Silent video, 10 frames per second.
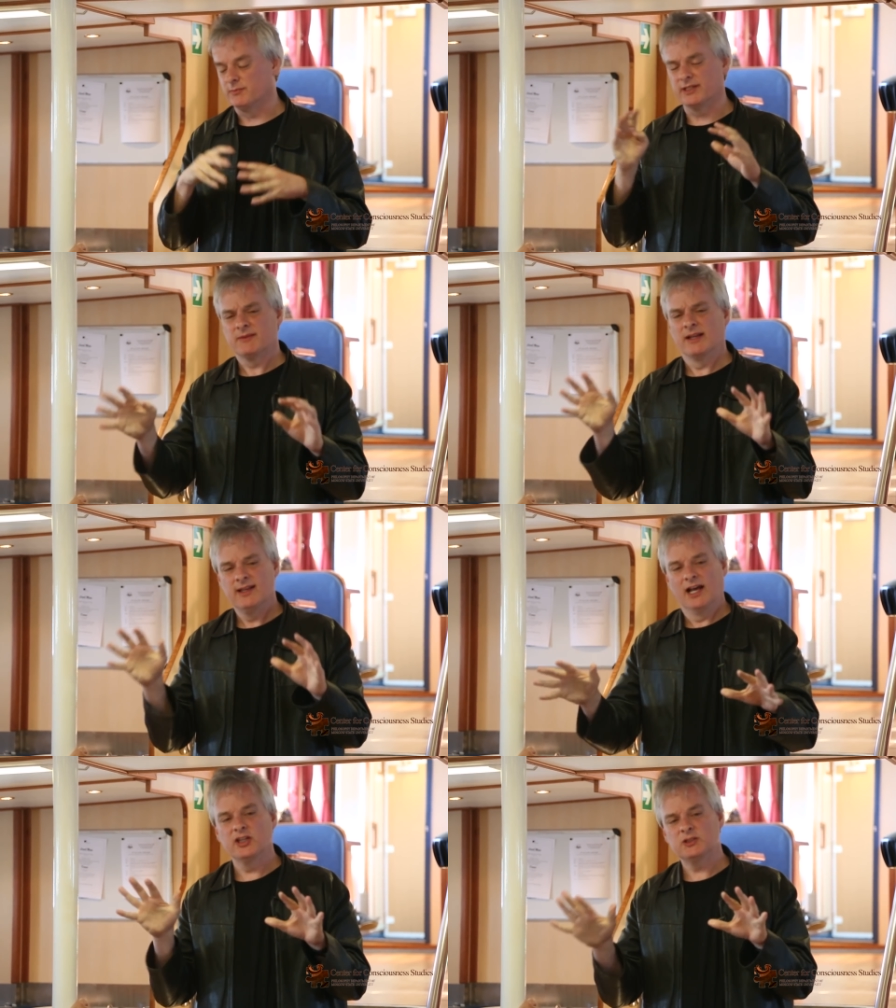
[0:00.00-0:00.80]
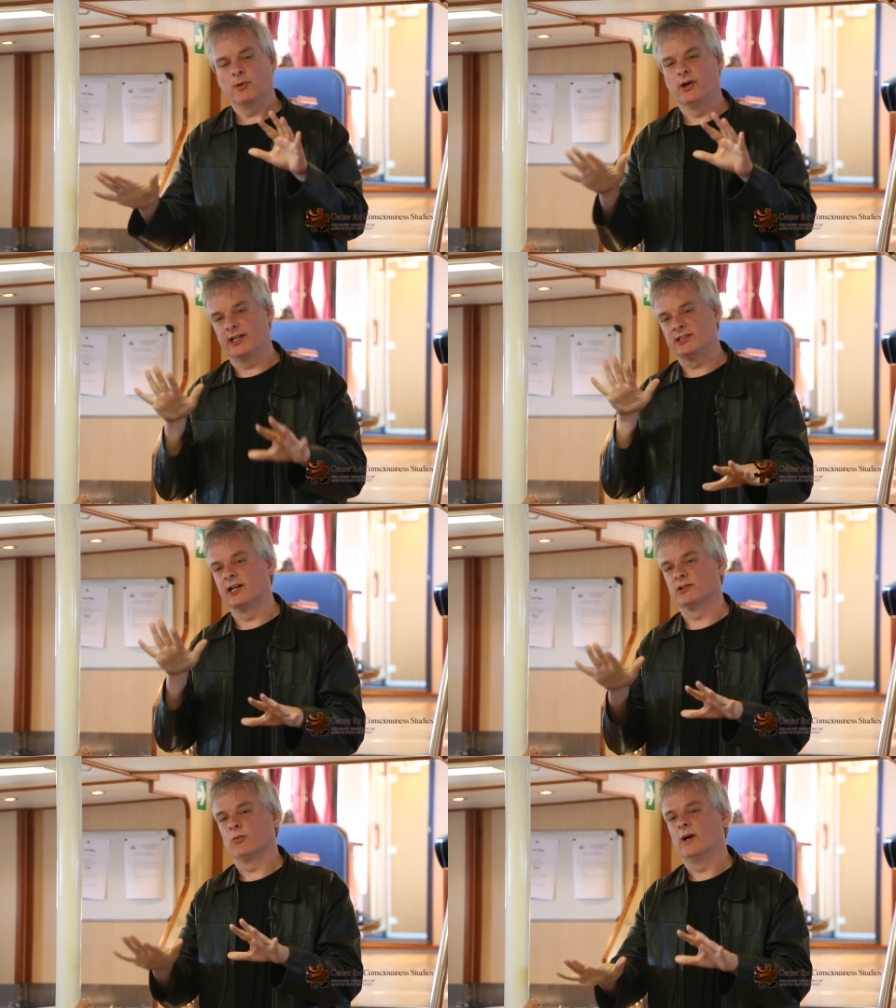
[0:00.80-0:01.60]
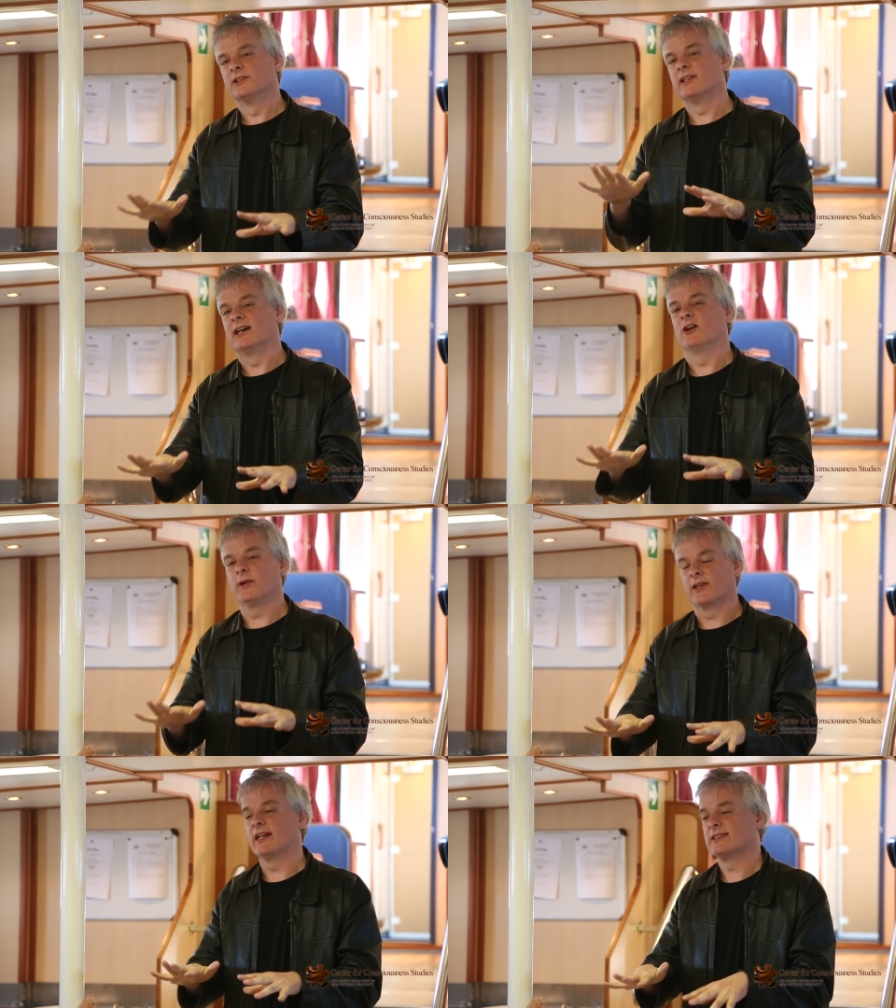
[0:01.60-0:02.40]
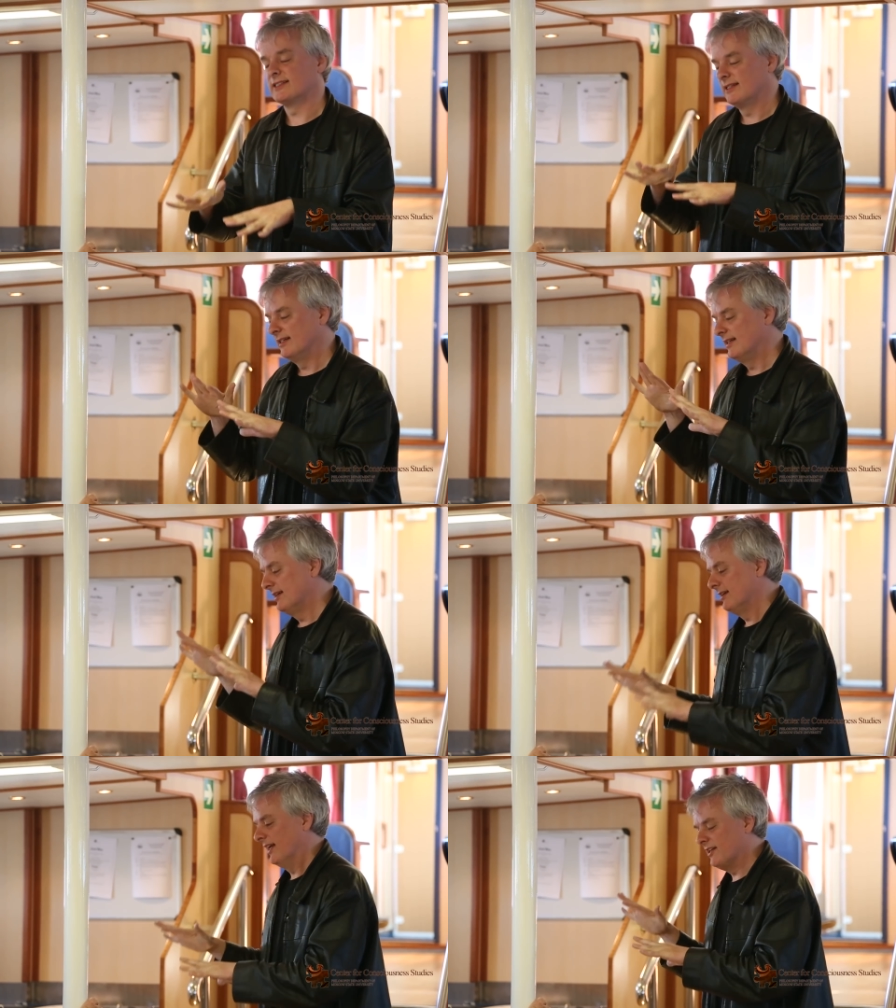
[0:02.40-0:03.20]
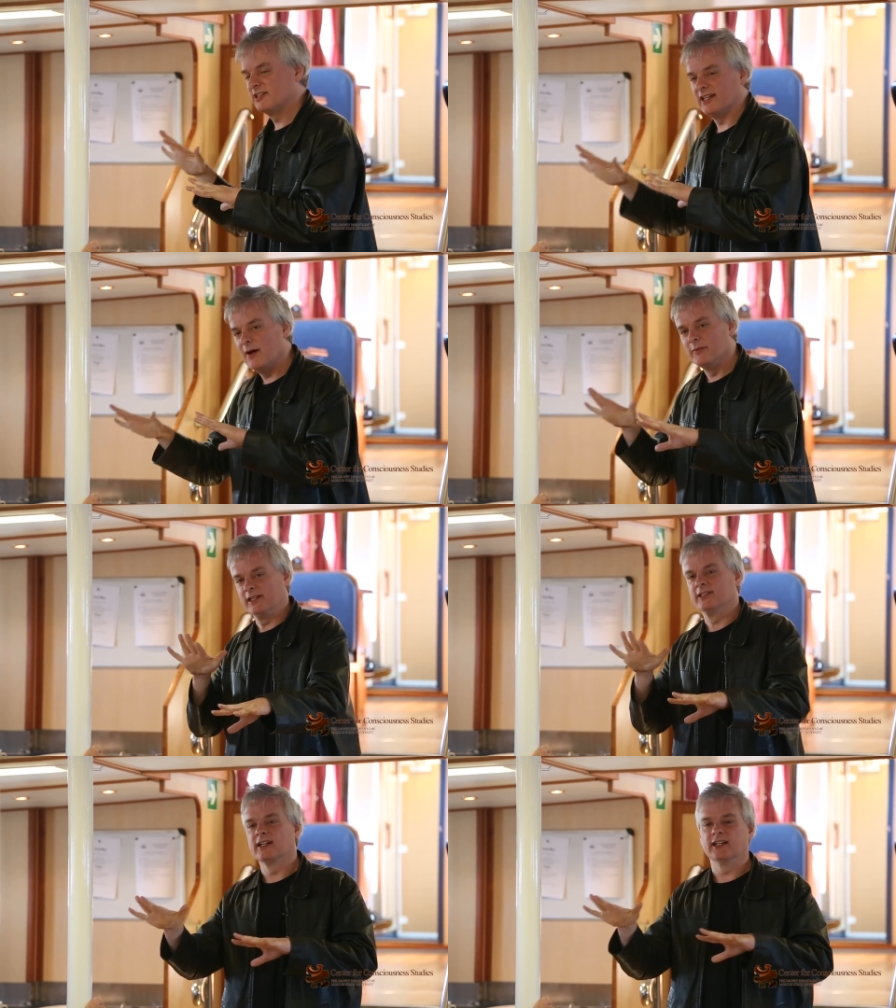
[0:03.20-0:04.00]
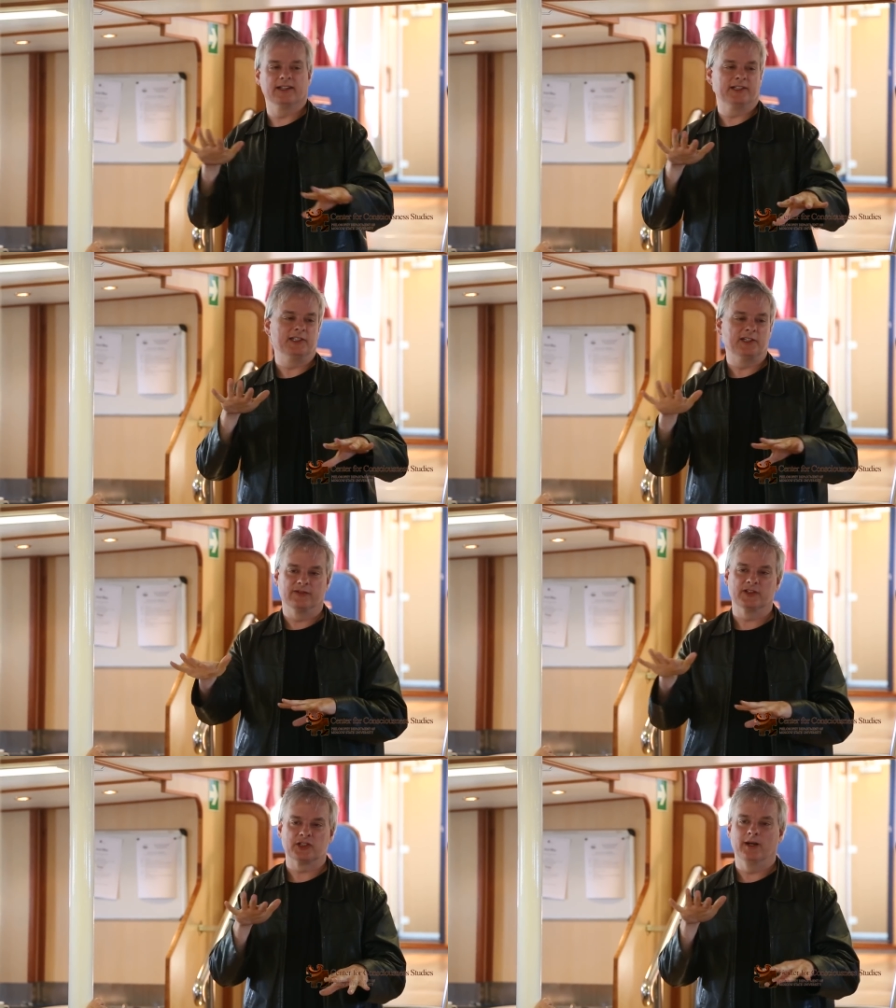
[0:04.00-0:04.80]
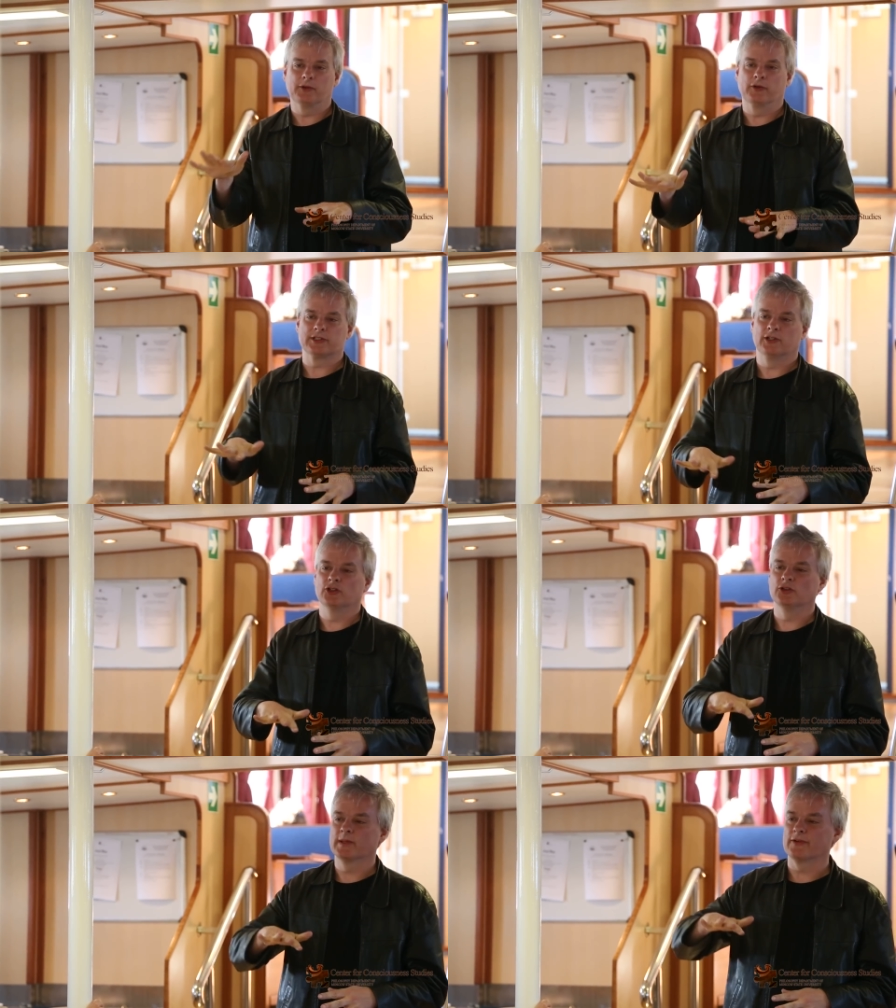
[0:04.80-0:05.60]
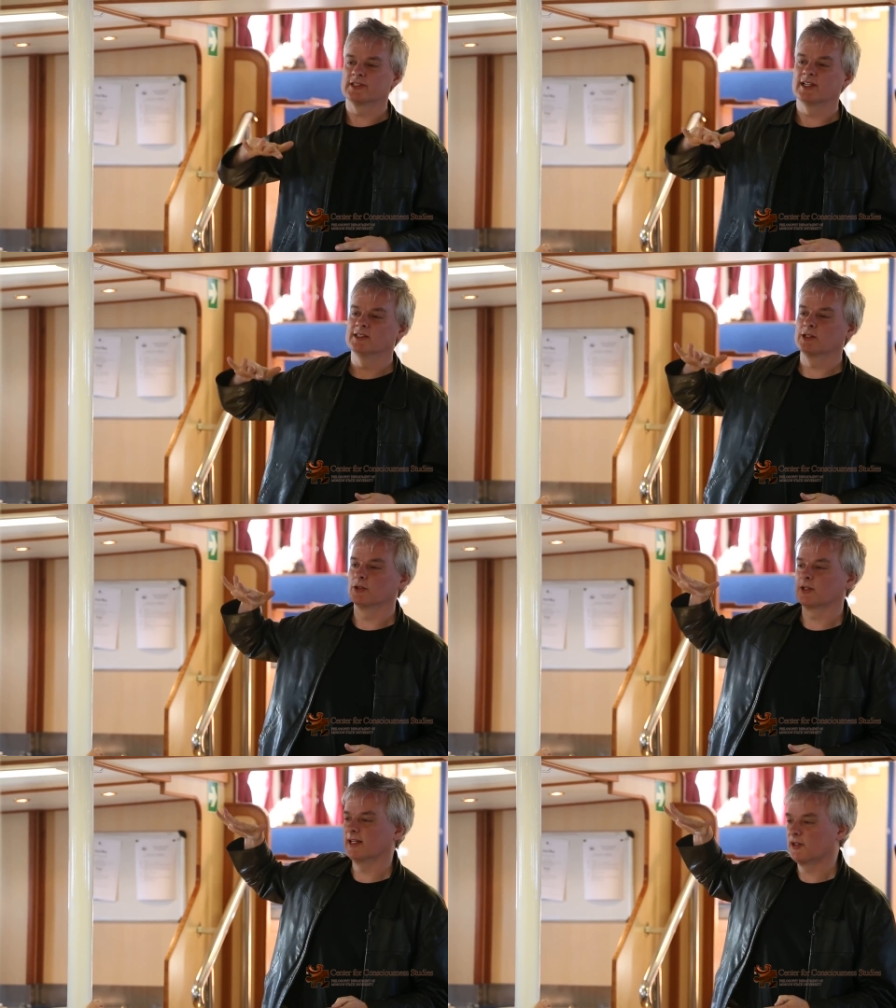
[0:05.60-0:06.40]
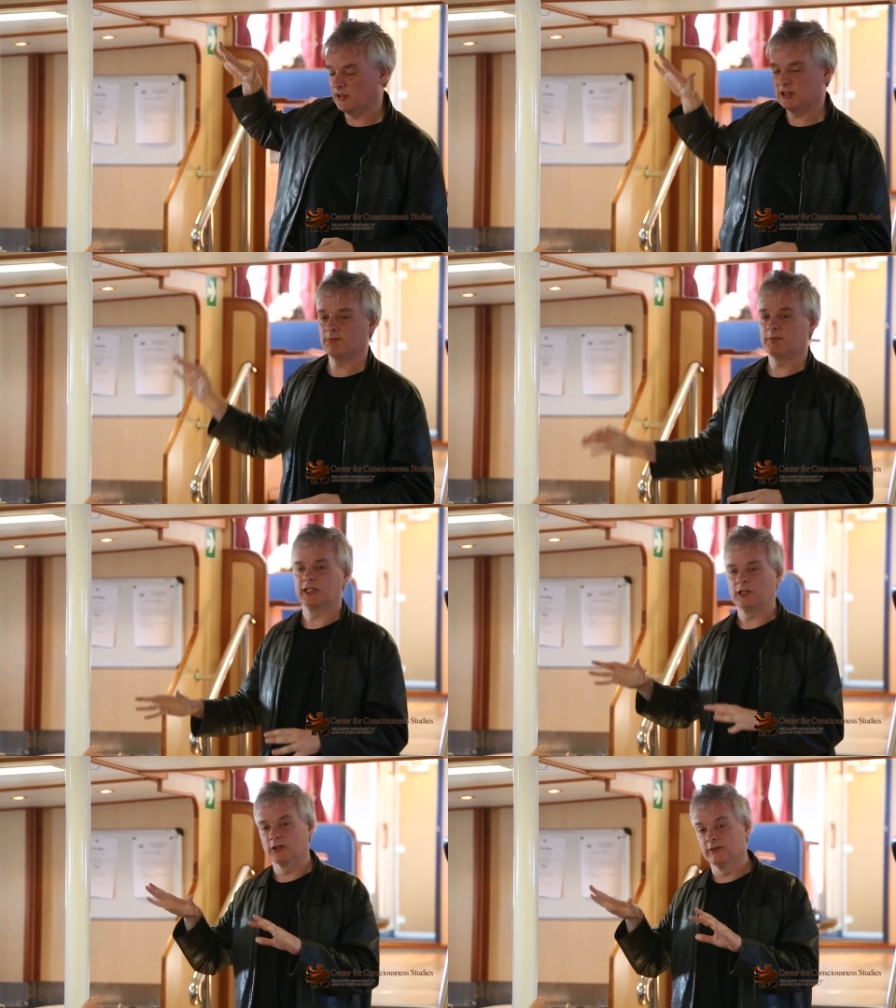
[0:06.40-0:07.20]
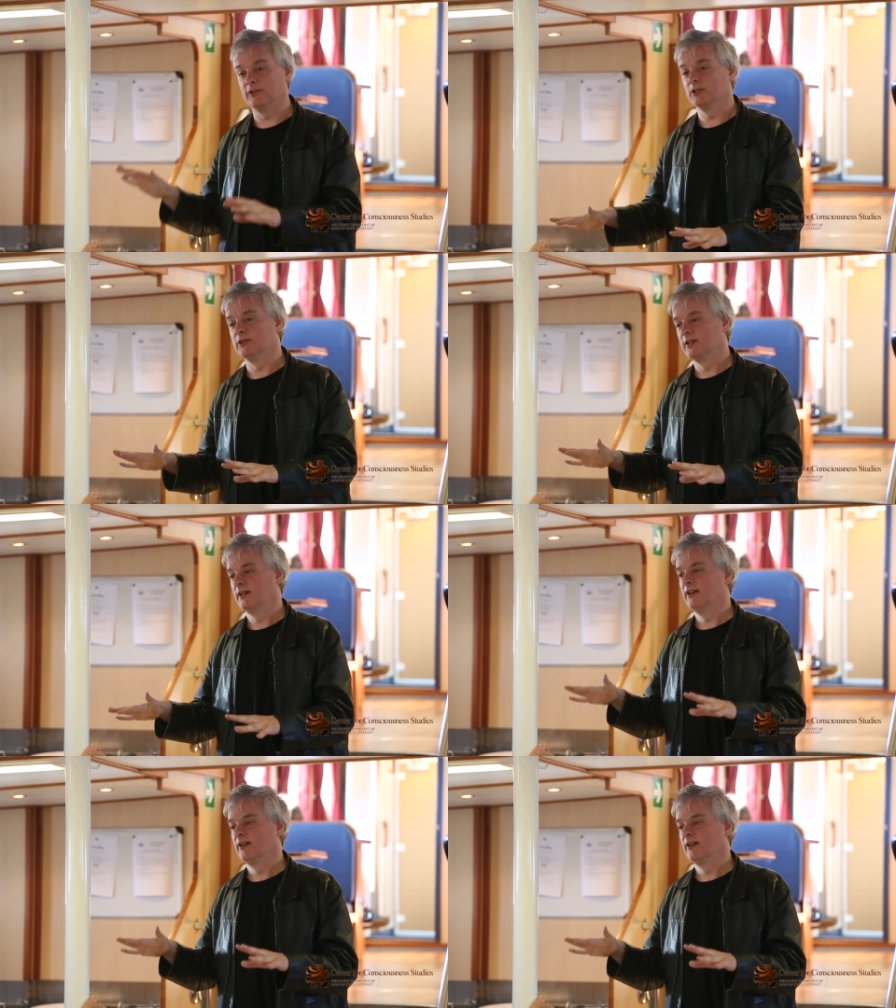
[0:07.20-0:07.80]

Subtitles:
But at this point, I start to wonder now whether that's, in examining the dialectic of the chapter as a whole, whether it starts to look like this particular view,